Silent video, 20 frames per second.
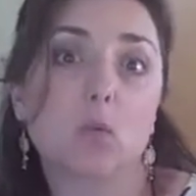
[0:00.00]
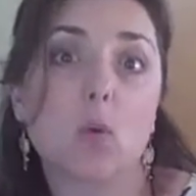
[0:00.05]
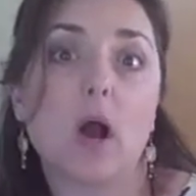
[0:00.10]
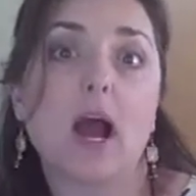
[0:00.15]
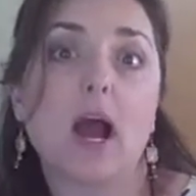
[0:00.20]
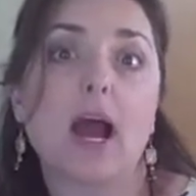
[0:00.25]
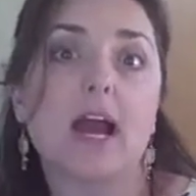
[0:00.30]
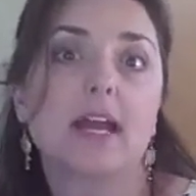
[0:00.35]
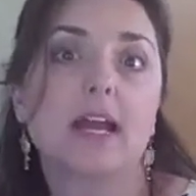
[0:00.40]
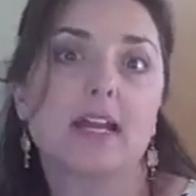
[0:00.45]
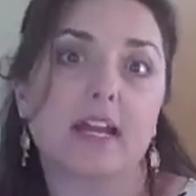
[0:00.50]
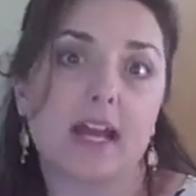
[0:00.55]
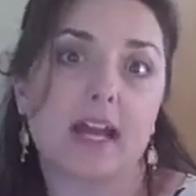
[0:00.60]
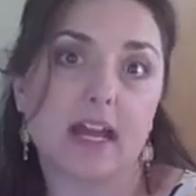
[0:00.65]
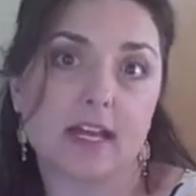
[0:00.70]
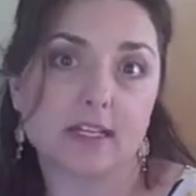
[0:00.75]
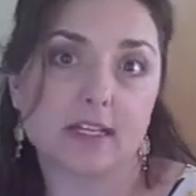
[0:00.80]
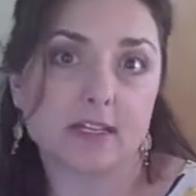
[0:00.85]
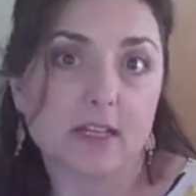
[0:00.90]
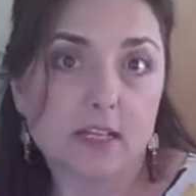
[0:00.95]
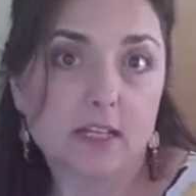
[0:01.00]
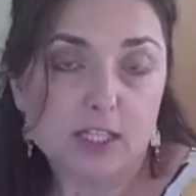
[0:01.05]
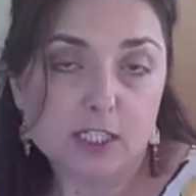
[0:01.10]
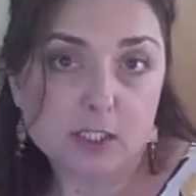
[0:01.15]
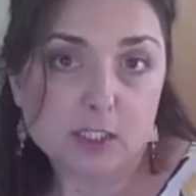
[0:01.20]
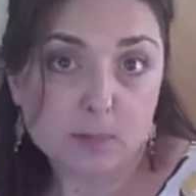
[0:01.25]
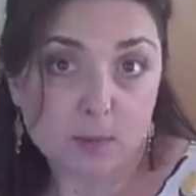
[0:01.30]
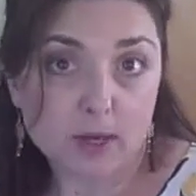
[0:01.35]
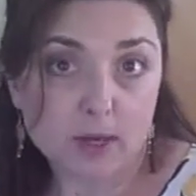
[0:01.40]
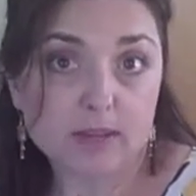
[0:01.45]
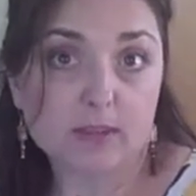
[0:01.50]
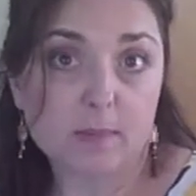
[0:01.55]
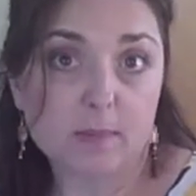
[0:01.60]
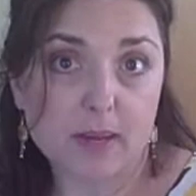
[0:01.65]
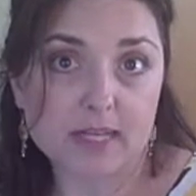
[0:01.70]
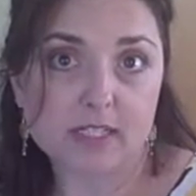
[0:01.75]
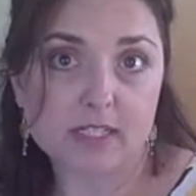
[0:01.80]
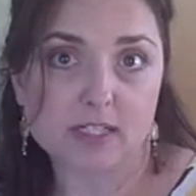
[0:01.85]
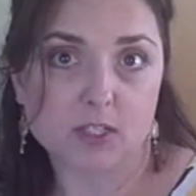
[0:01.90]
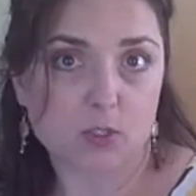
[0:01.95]
wide and spread the
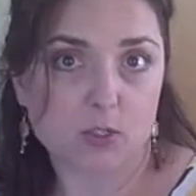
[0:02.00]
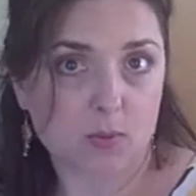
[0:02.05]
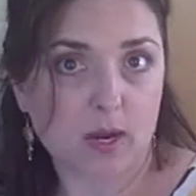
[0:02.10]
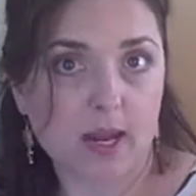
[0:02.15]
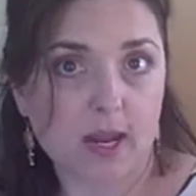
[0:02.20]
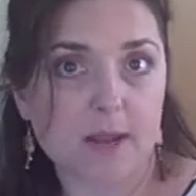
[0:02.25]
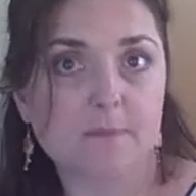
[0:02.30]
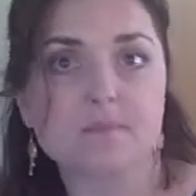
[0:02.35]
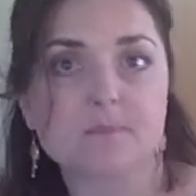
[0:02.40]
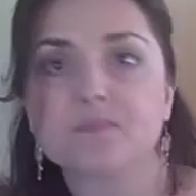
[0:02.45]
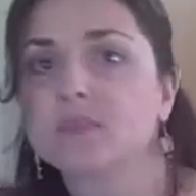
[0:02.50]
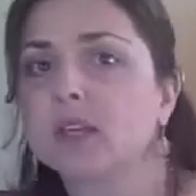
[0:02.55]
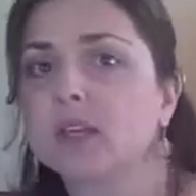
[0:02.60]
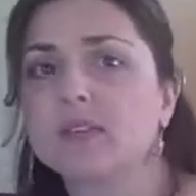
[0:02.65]
message, right?